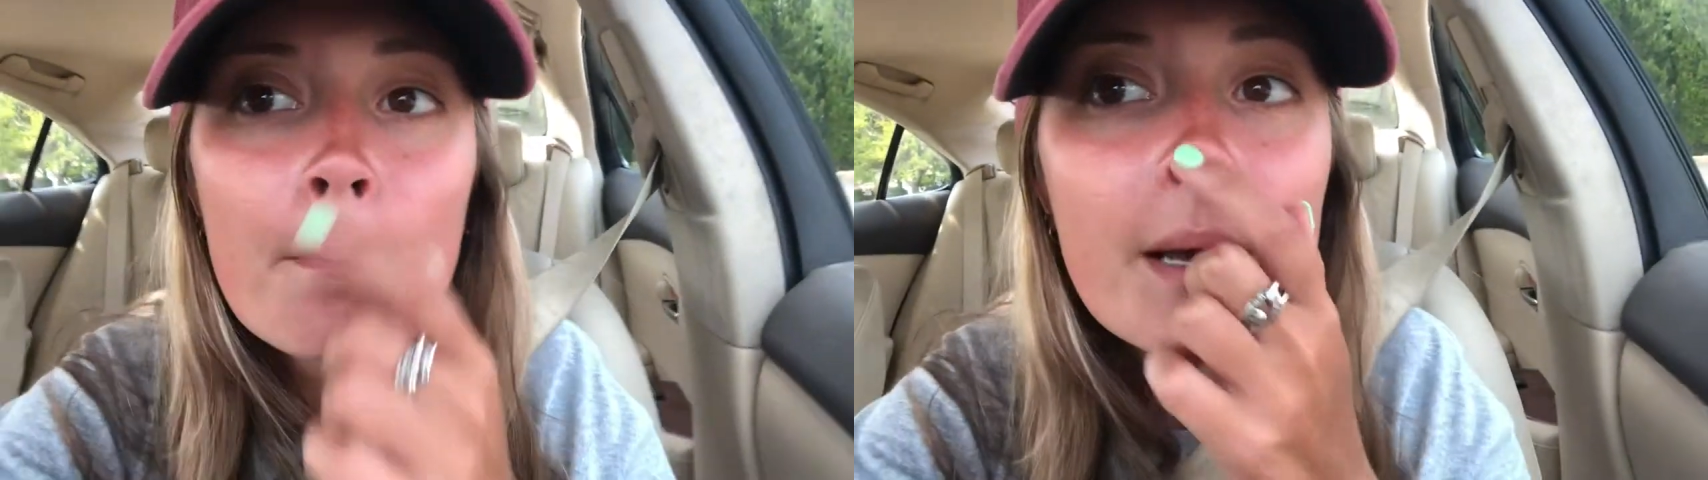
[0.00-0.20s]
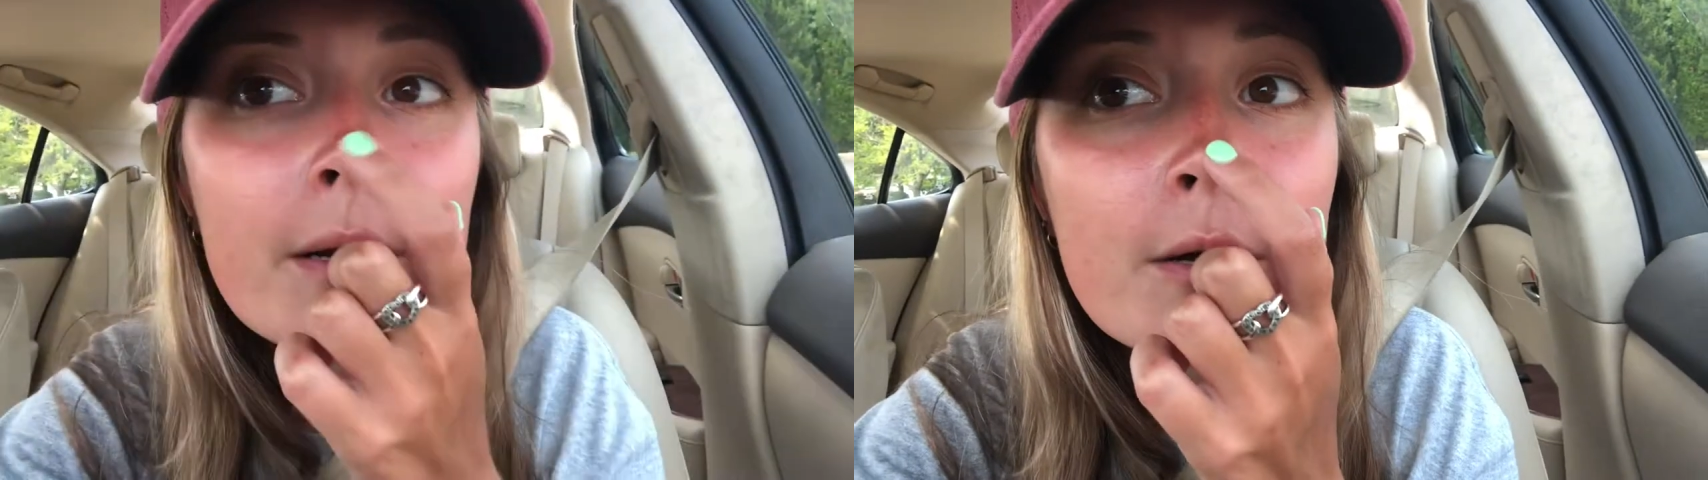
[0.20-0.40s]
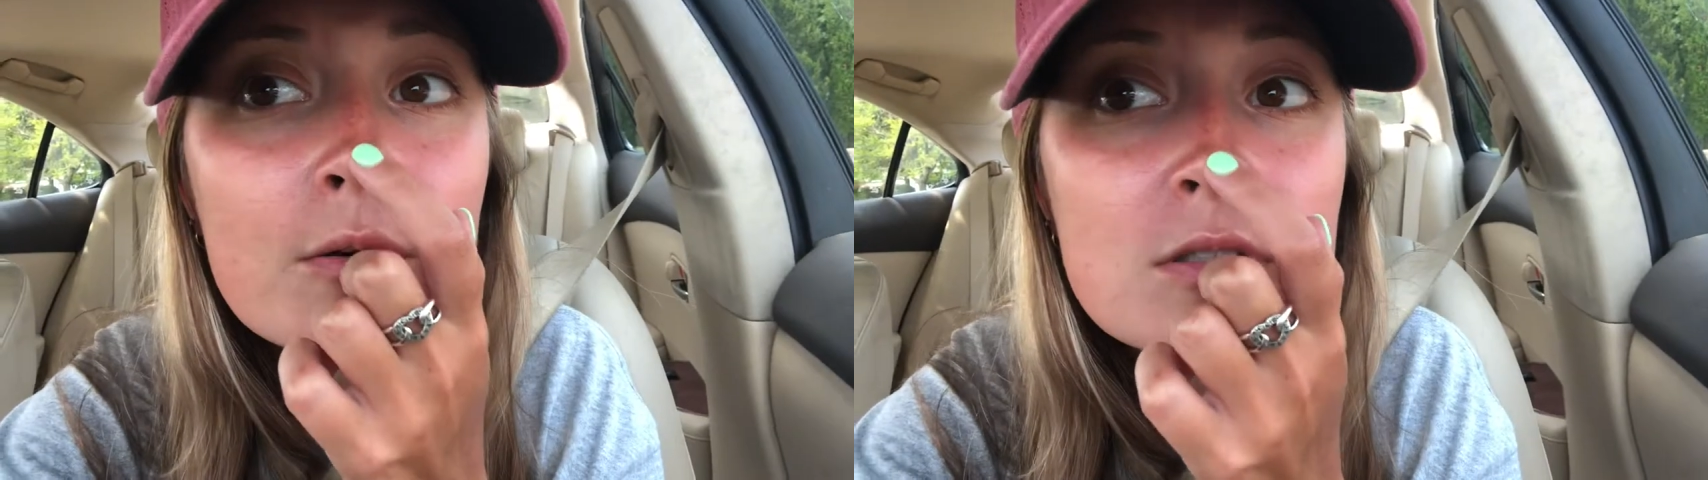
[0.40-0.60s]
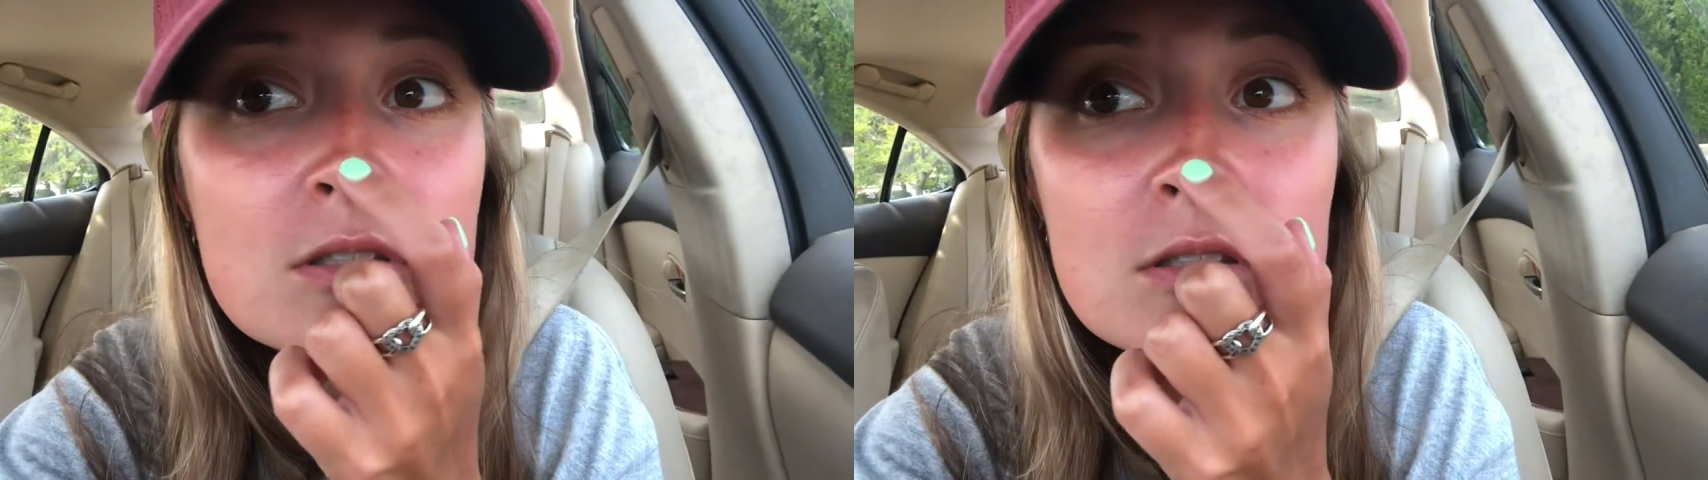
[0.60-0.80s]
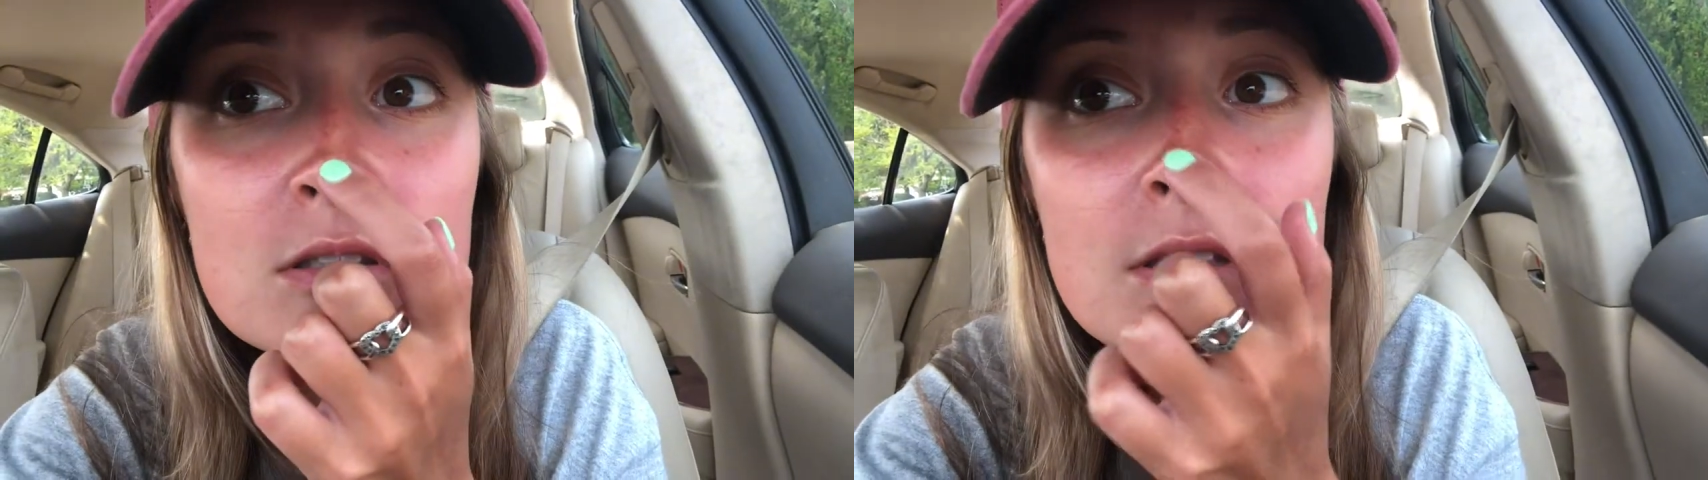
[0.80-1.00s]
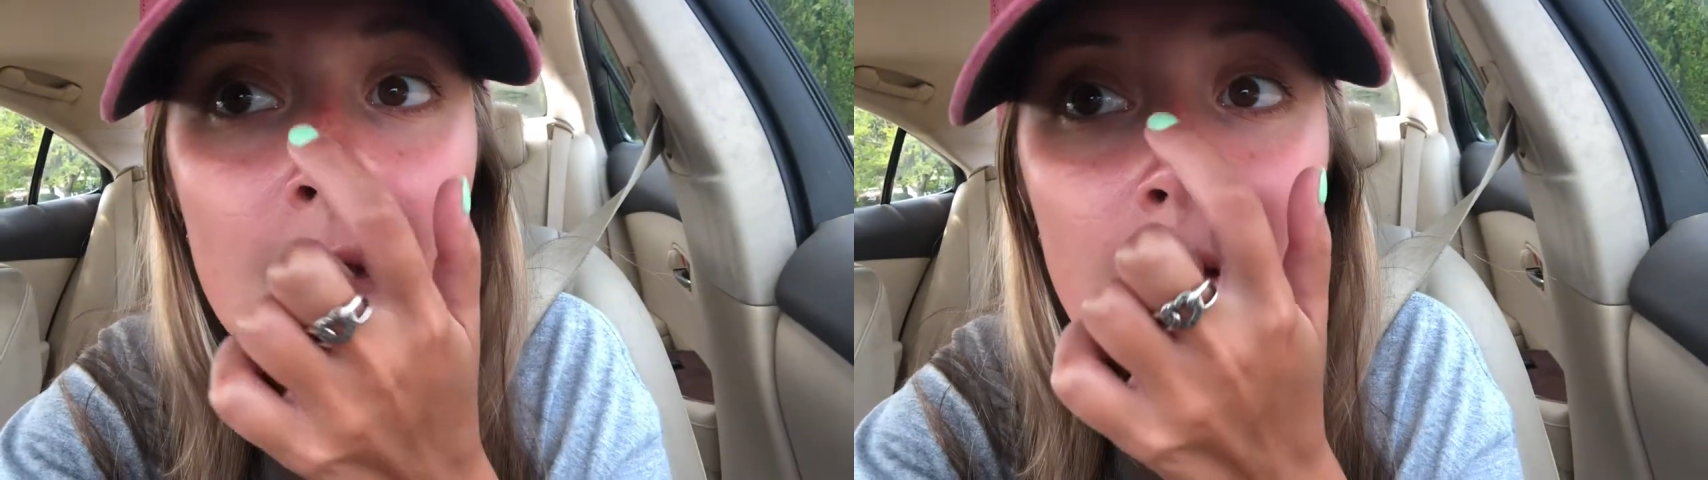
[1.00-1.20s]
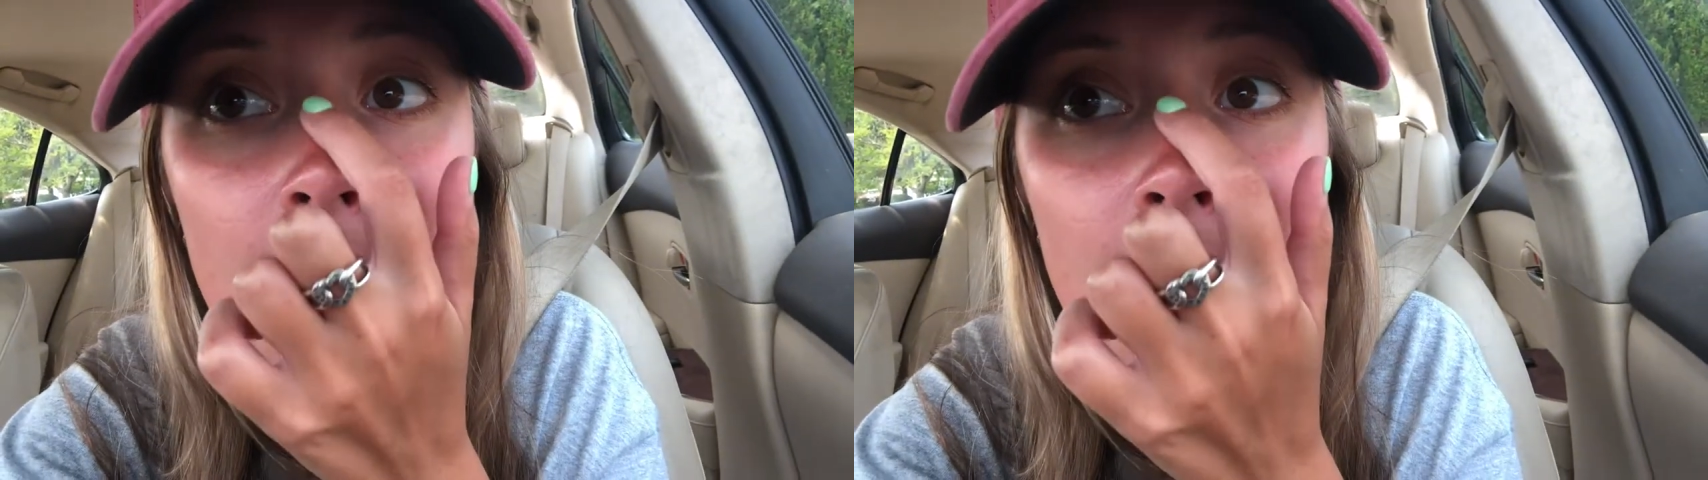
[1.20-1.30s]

My nose is